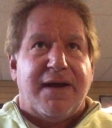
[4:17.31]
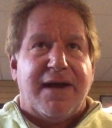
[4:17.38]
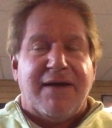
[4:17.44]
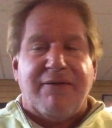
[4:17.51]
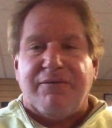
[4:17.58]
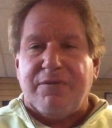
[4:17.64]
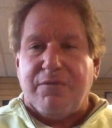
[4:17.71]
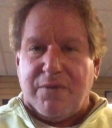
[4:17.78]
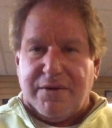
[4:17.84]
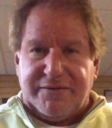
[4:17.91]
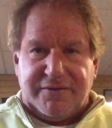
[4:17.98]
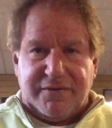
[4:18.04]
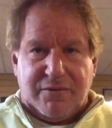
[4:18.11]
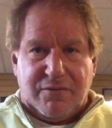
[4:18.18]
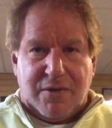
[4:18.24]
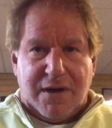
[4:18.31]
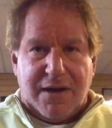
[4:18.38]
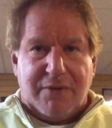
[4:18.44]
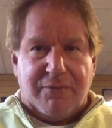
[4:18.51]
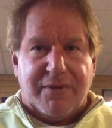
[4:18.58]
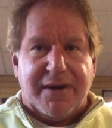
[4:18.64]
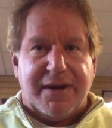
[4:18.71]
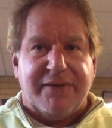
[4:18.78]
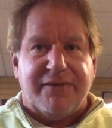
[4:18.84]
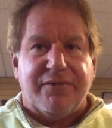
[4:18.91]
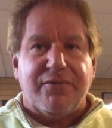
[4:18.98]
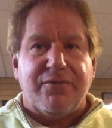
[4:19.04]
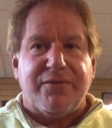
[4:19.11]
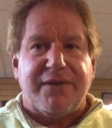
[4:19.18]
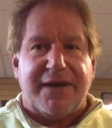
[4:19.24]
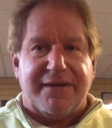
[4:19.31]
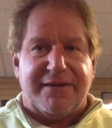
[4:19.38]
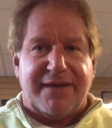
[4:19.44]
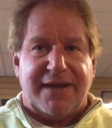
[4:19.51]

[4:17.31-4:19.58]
every once in a while, when I do get